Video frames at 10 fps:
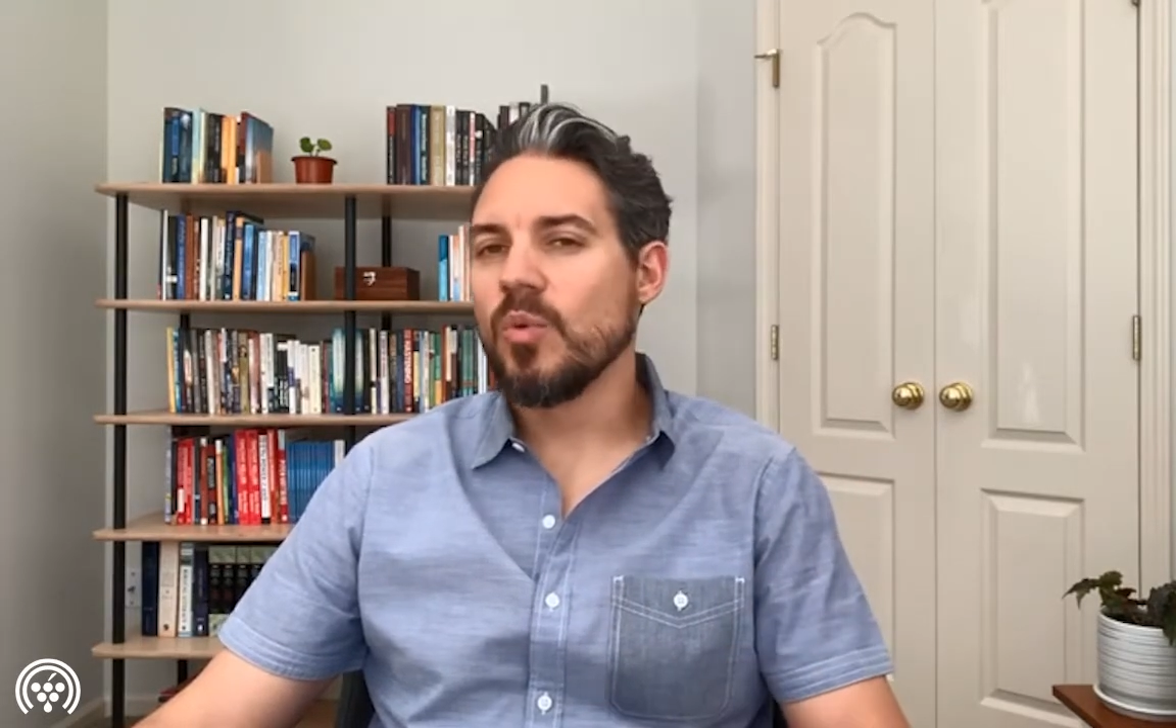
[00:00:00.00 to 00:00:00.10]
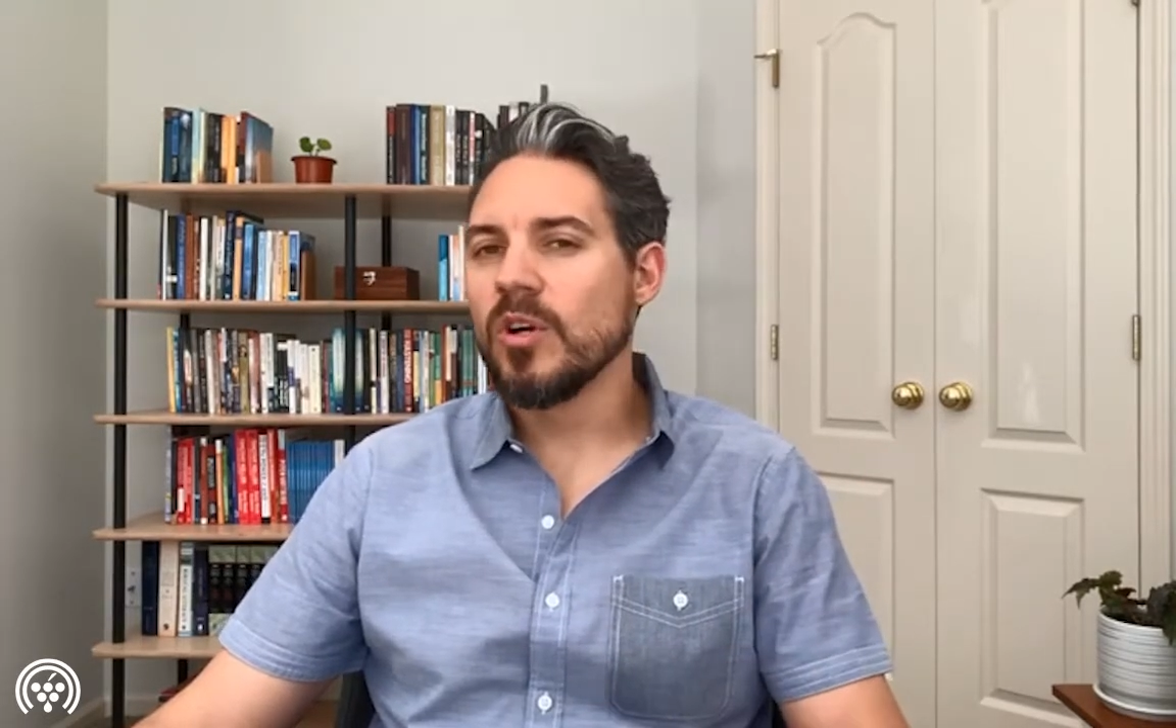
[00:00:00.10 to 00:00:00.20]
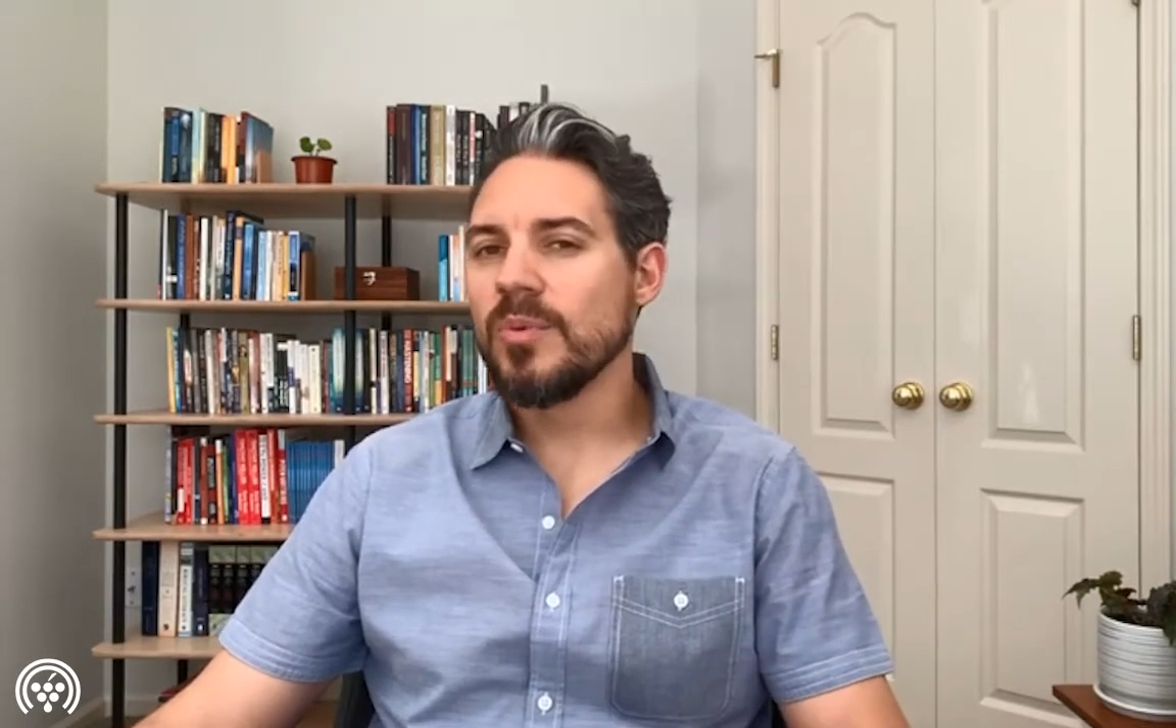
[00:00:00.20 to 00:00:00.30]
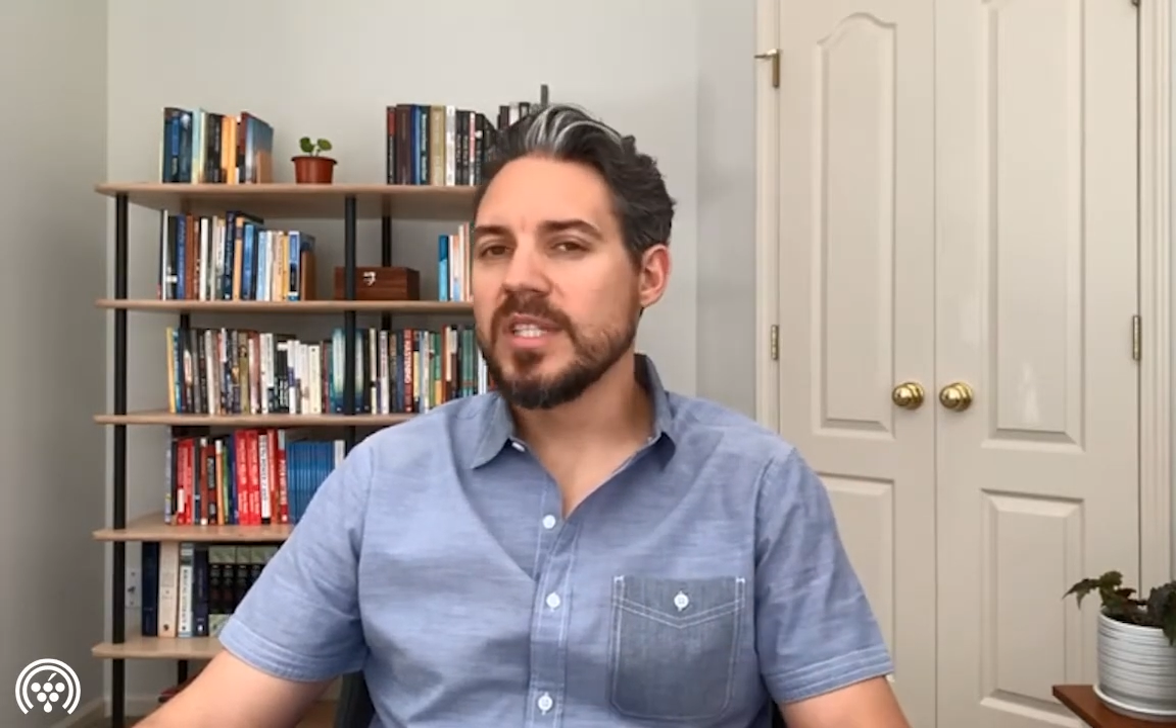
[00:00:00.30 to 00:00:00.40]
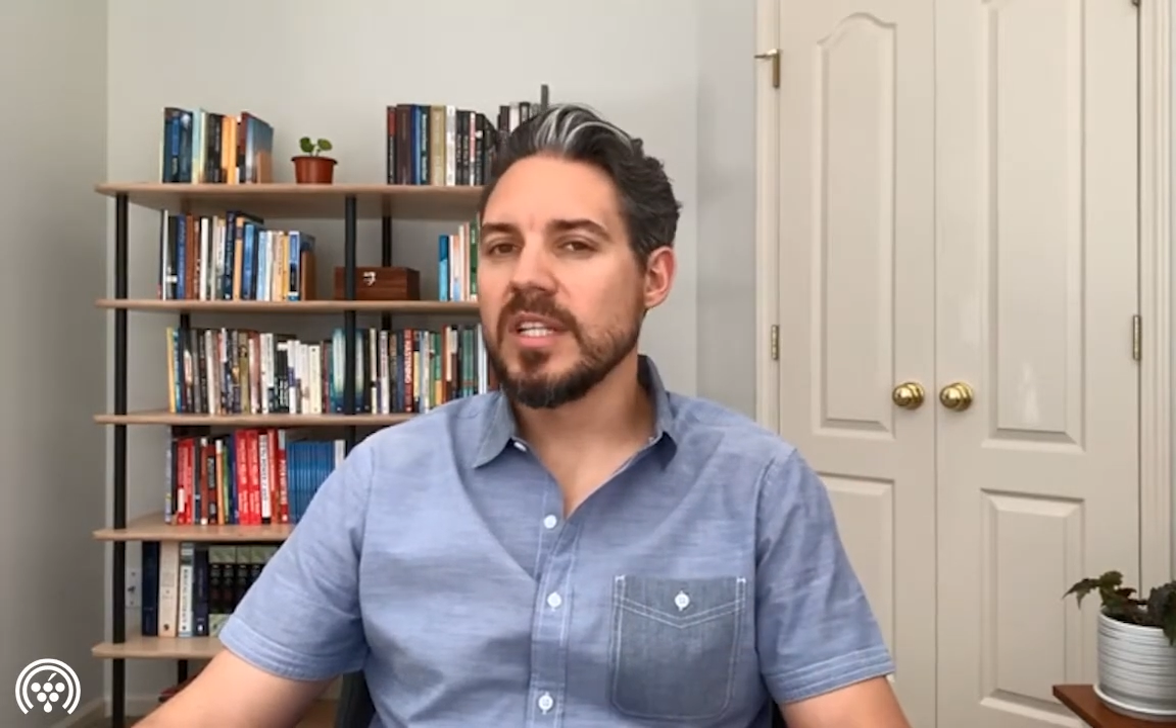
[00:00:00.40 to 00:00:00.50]

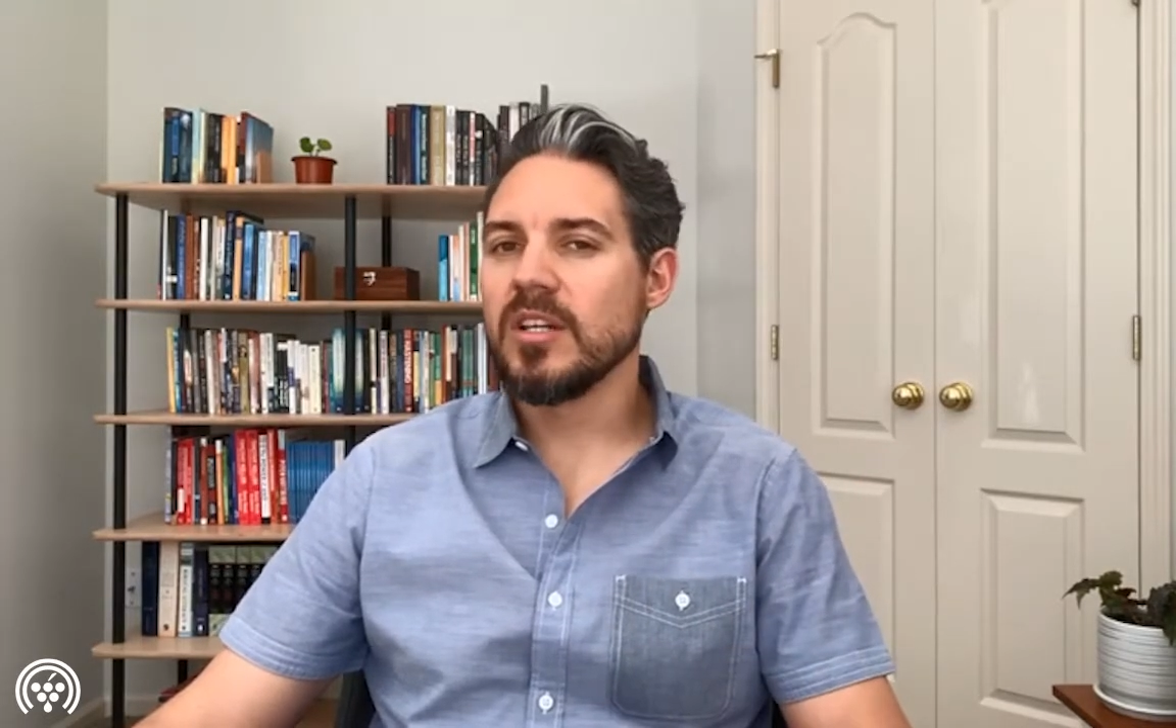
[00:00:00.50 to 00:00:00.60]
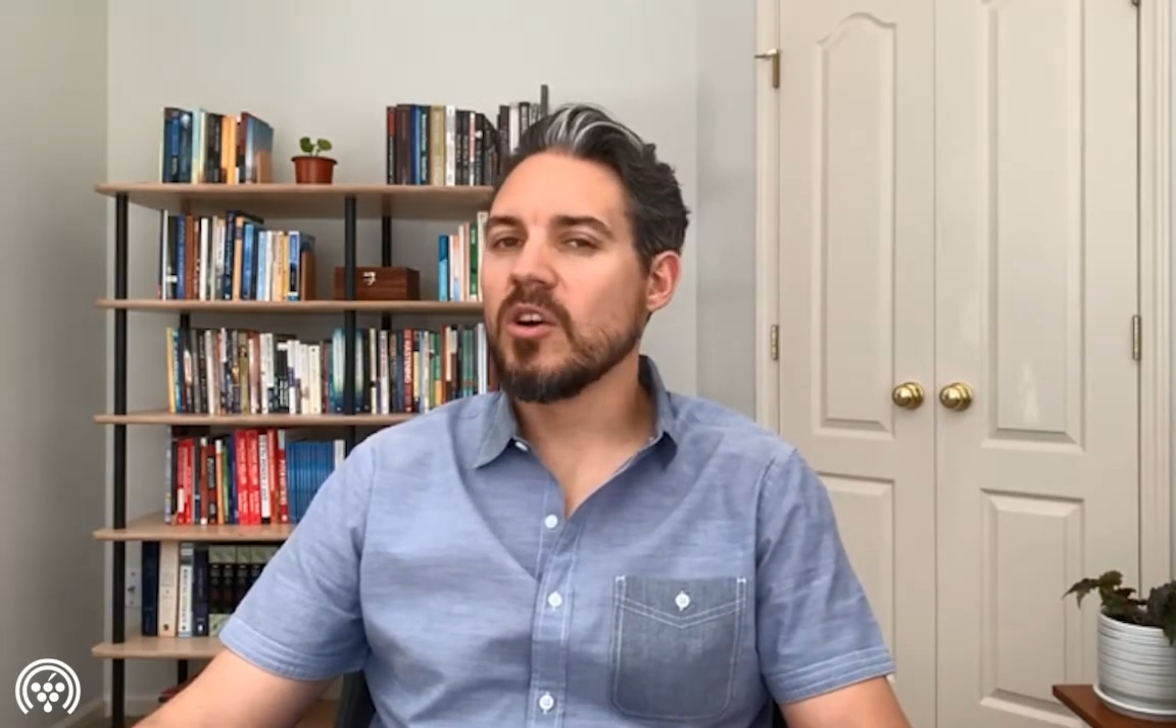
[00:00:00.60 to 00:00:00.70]
where are we sitting